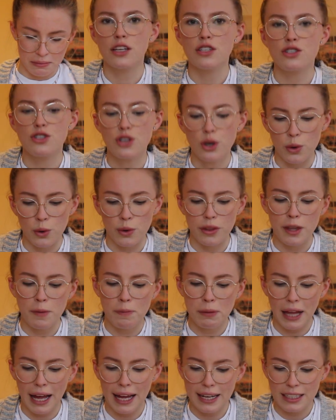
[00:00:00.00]
So, the
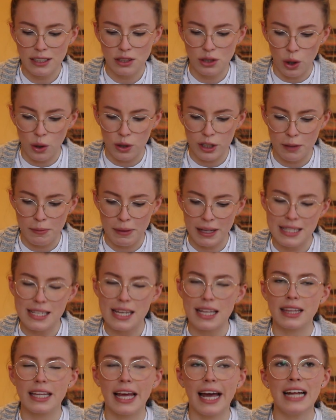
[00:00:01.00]
planning
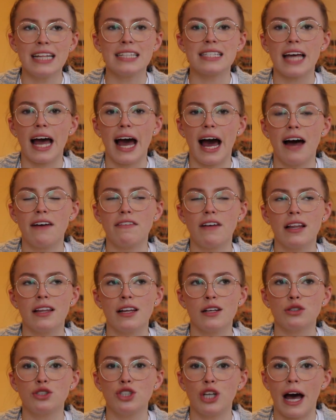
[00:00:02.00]
documents. Let's have a
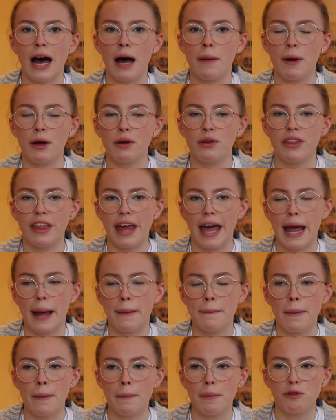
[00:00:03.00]
little chat about
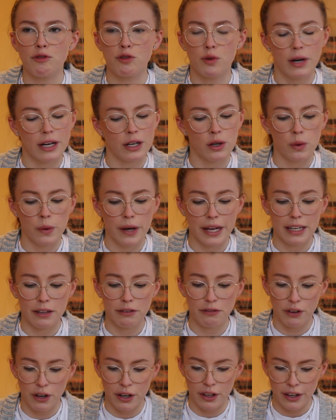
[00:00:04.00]
them before I go any
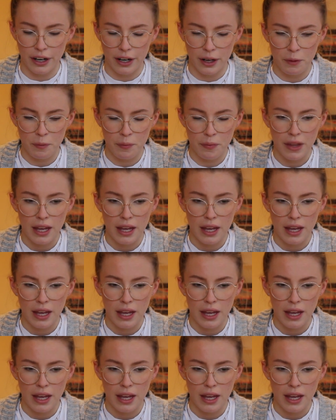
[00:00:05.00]
further.